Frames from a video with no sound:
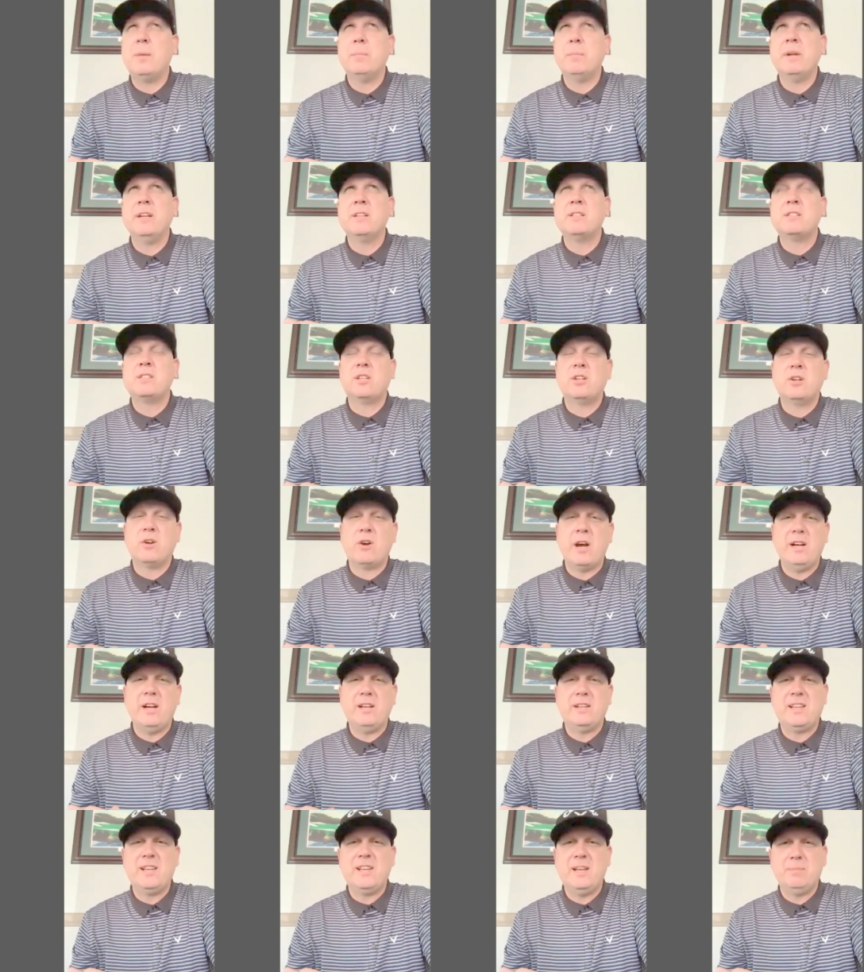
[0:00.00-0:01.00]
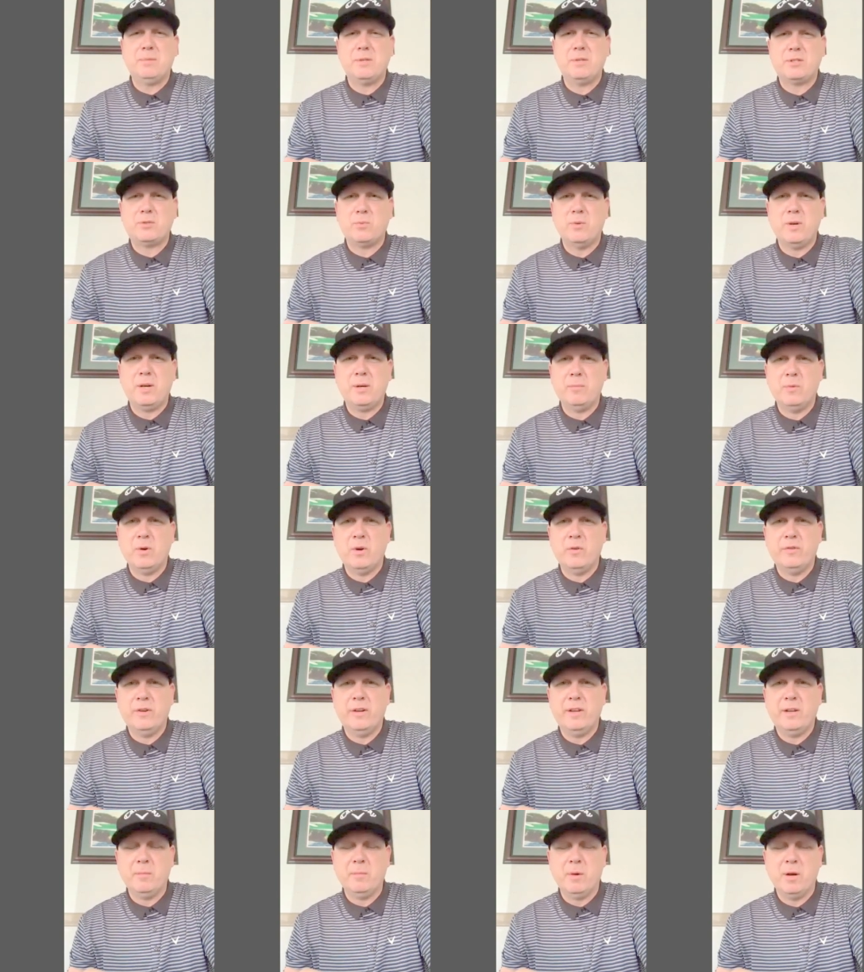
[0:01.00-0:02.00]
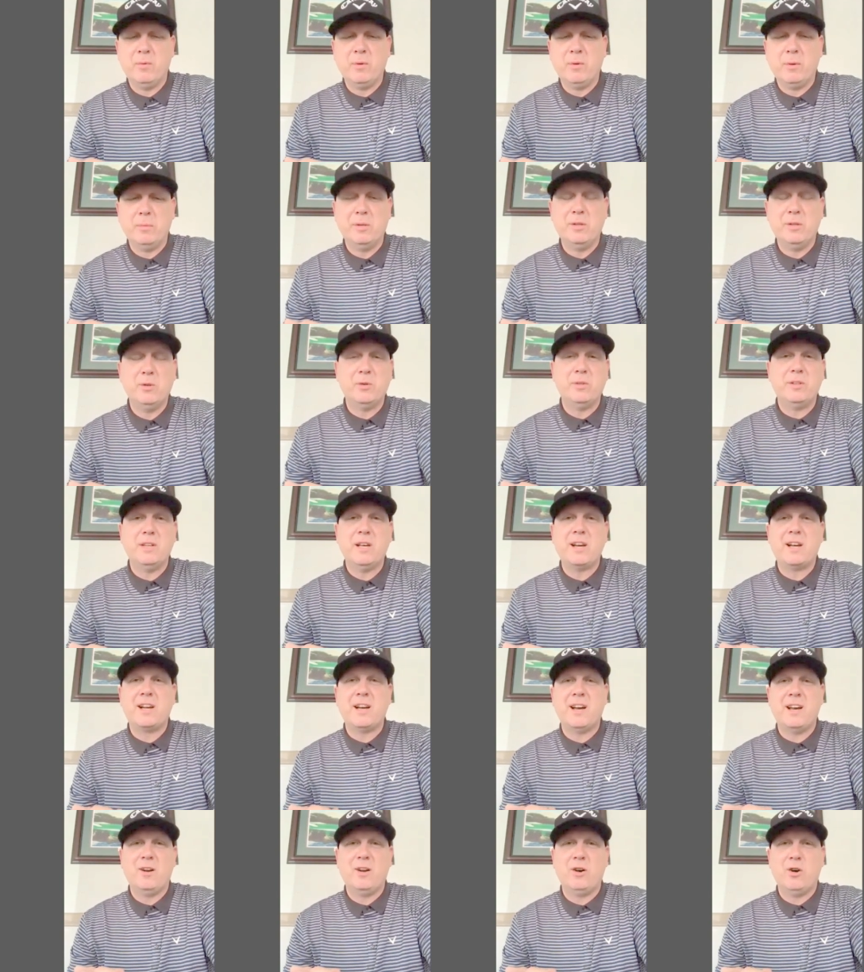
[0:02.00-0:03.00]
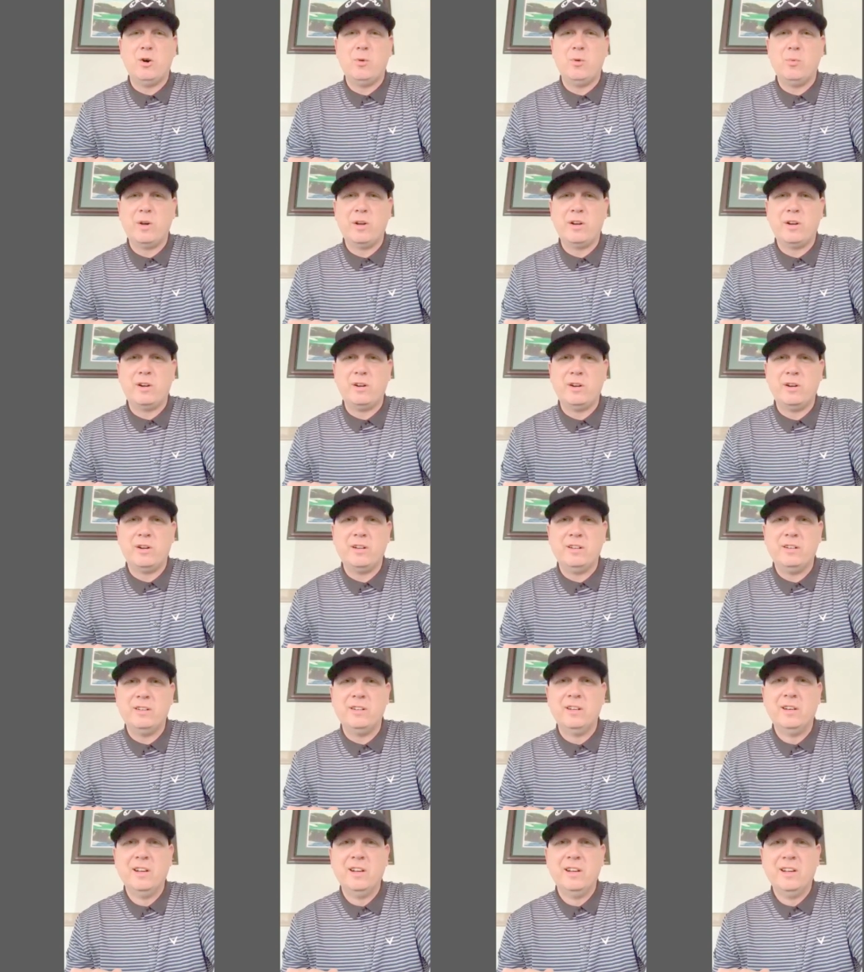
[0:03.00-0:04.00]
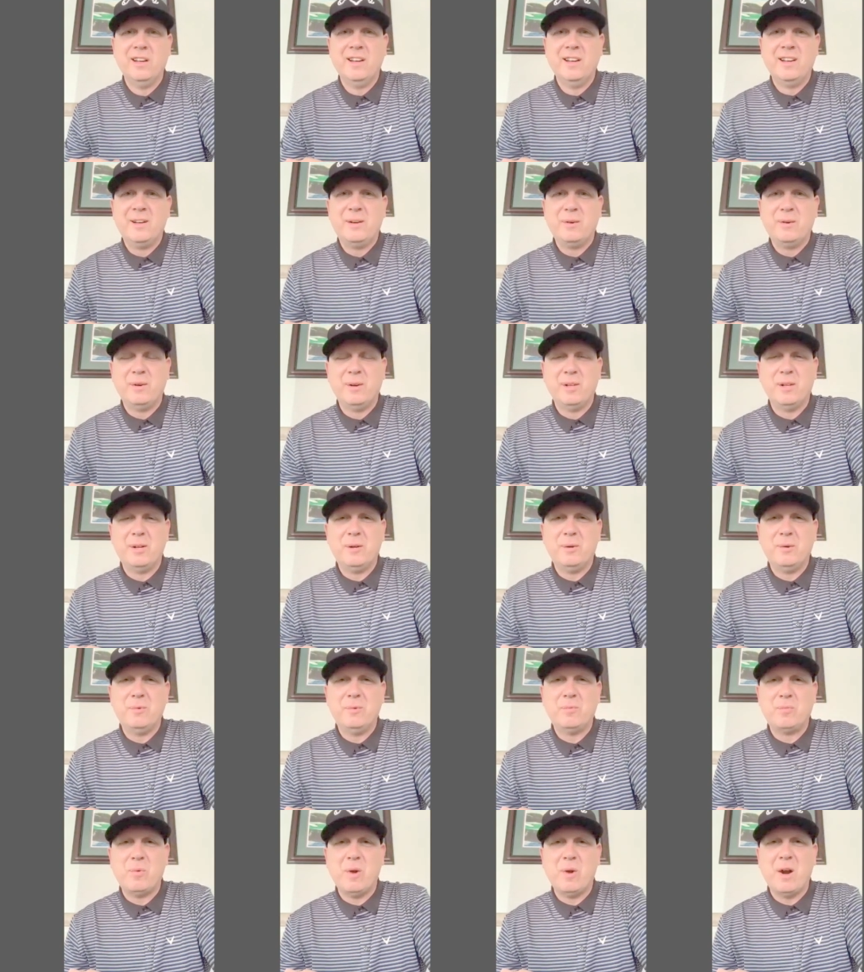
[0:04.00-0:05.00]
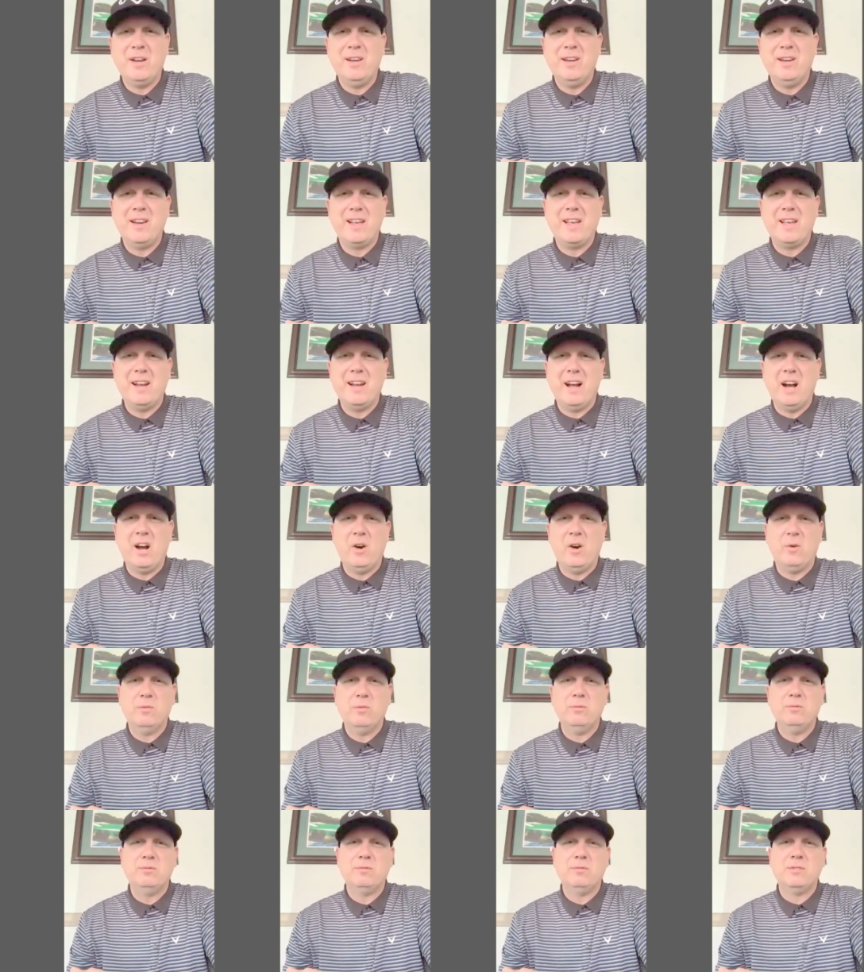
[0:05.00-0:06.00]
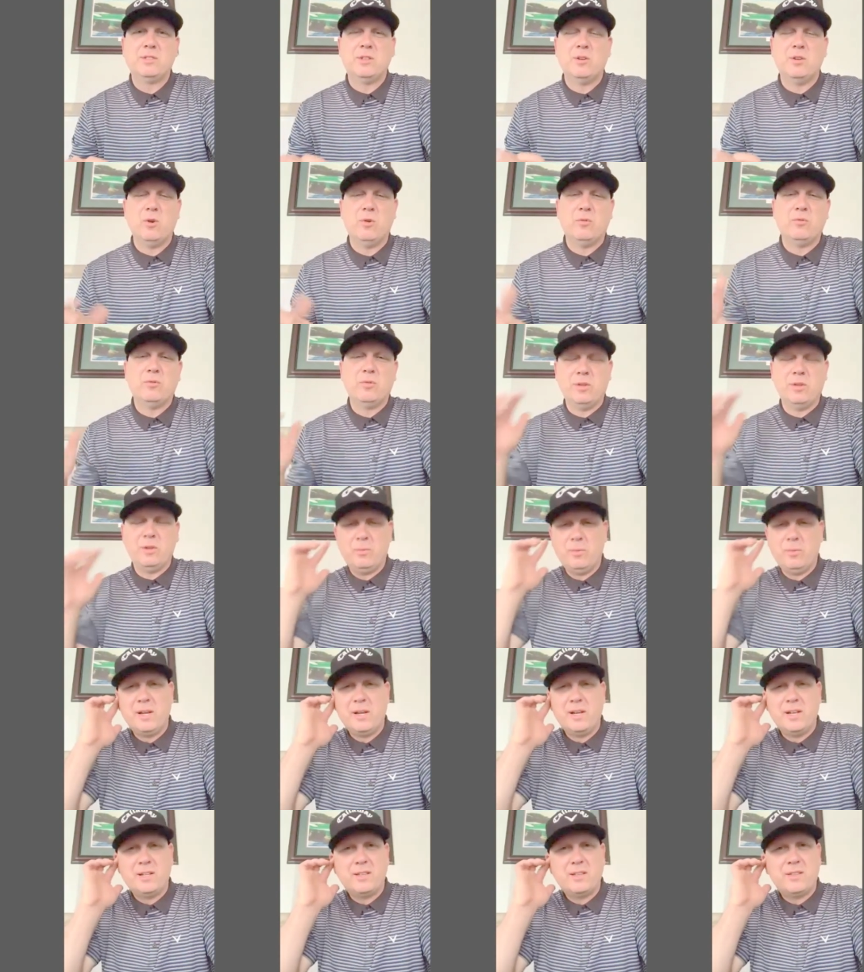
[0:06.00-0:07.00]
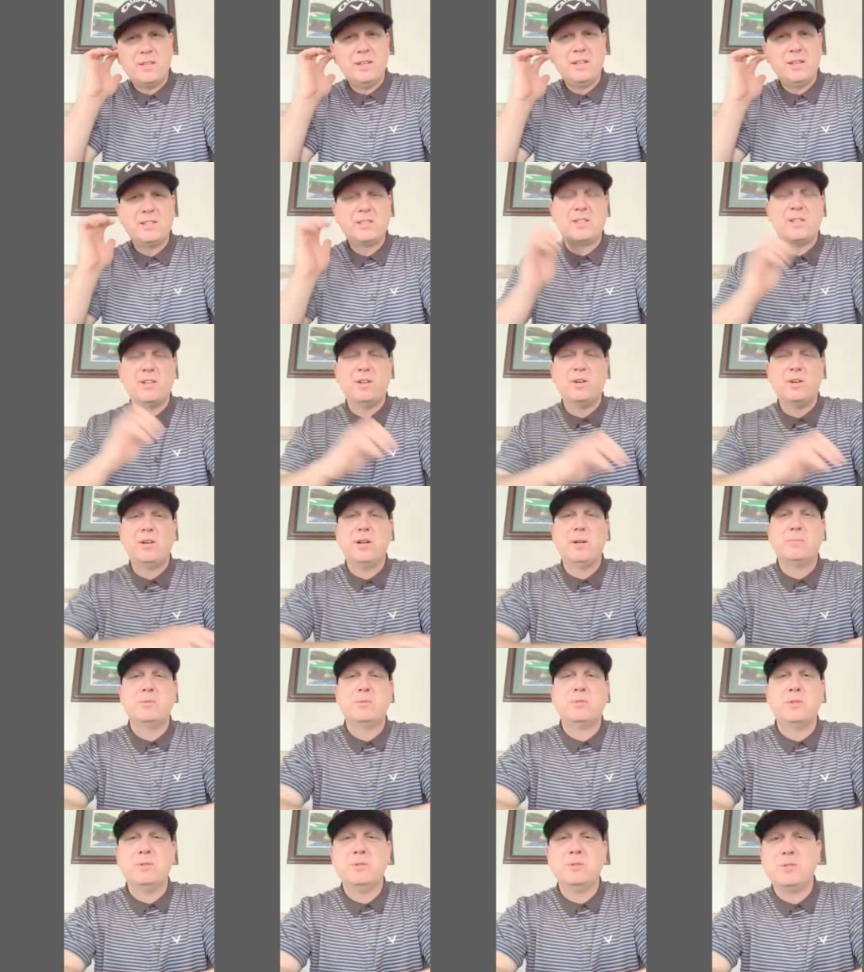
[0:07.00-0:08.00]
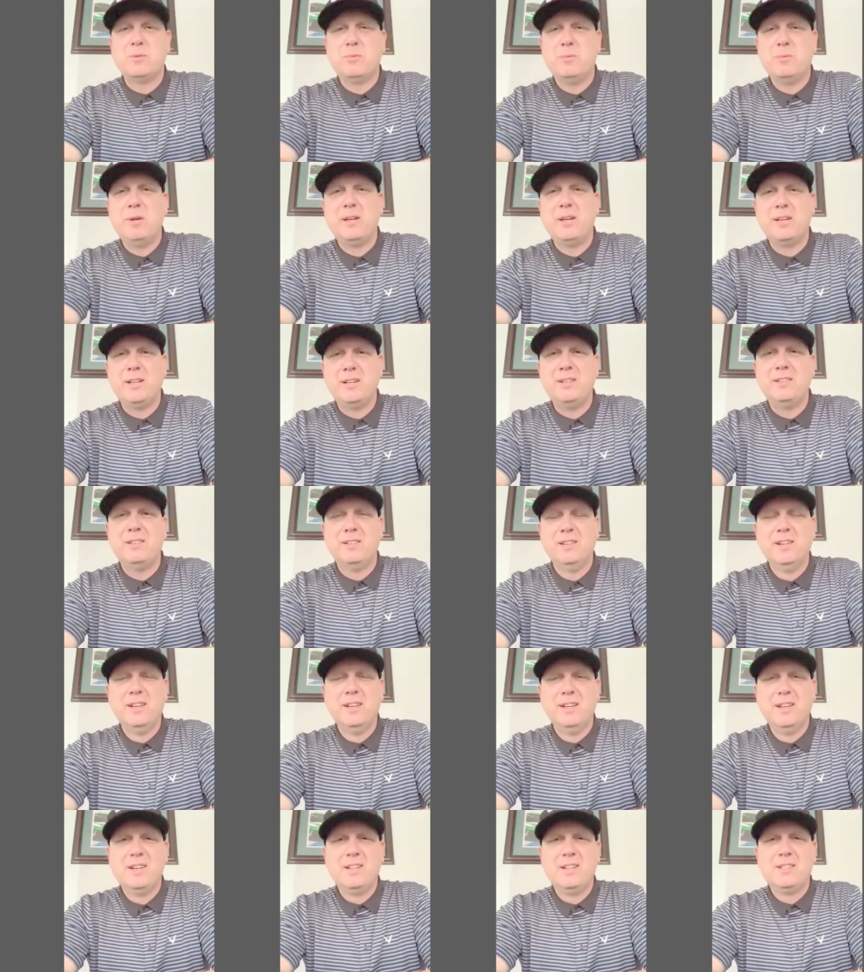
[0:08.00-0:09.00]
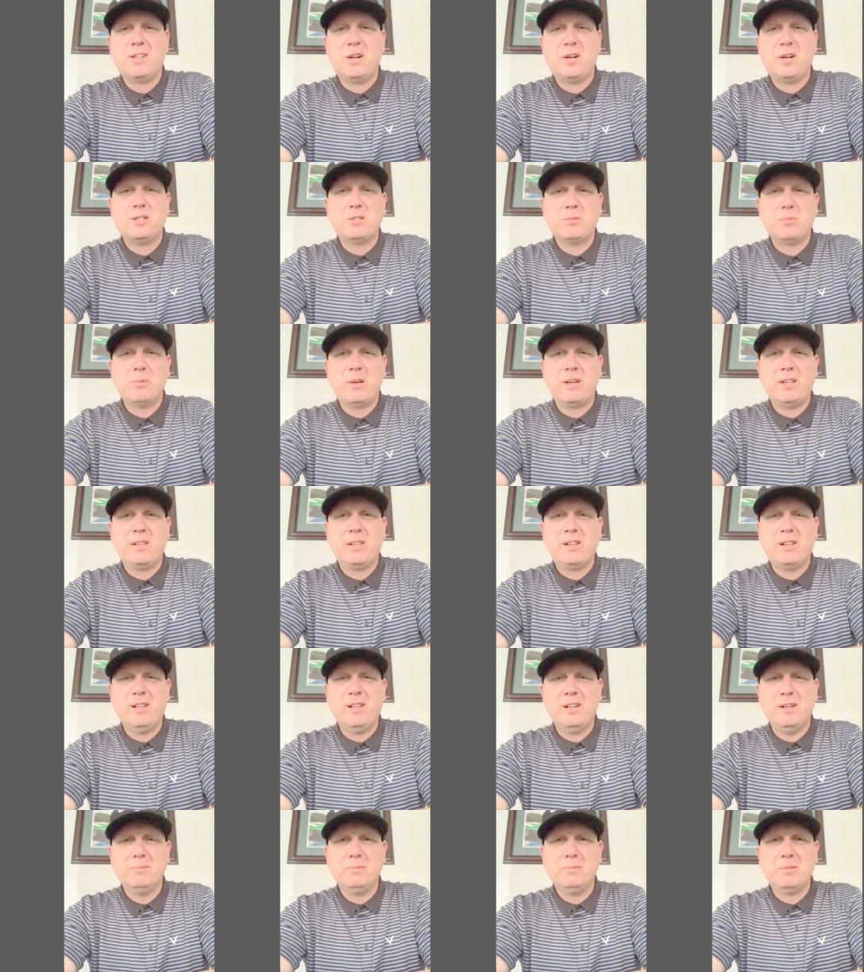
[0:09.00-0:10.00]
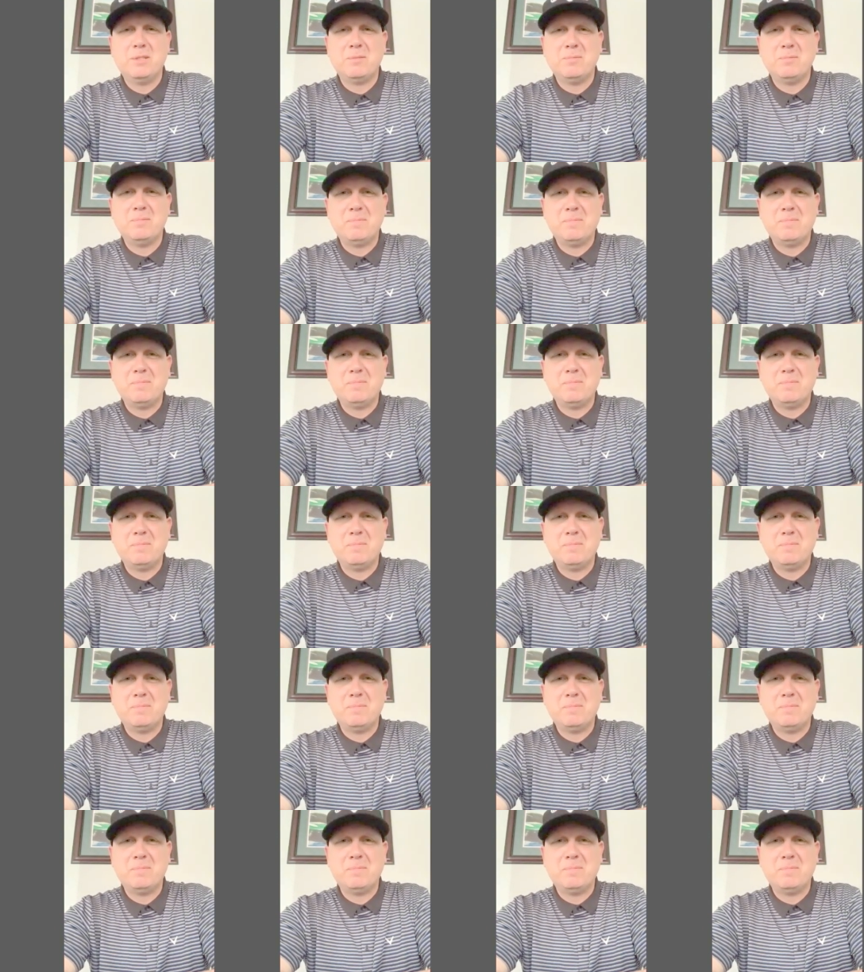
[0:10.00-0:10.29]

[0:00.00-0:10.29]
it's great to keep the swing moving. But we've been doing that kind of all winter, and really ready to get out. And so hopefully we get things cleared up soon, so we can start swinging the clubs.